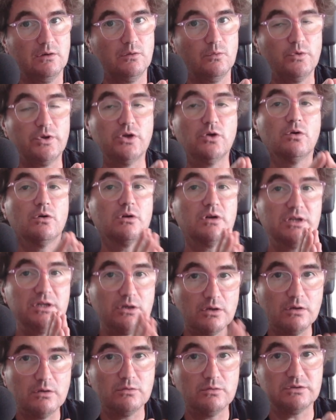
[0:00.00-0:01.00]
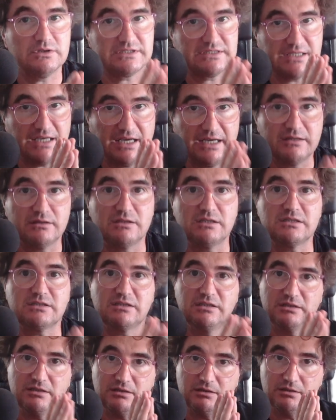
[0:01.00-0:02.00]
We only know, the scientists,
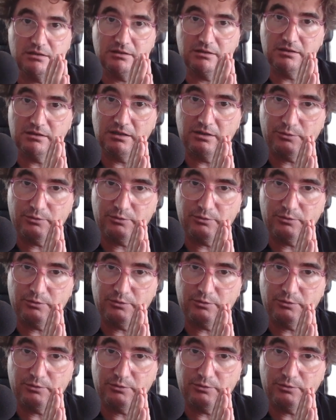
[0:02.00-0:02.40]
the